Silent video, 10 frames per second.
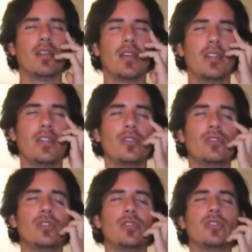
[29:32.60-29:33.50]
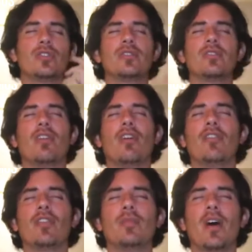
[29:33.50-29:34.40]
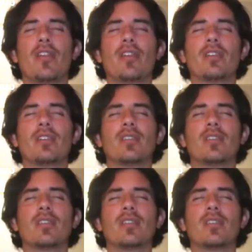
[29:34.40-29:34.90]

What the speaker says: in the uterus of your mother,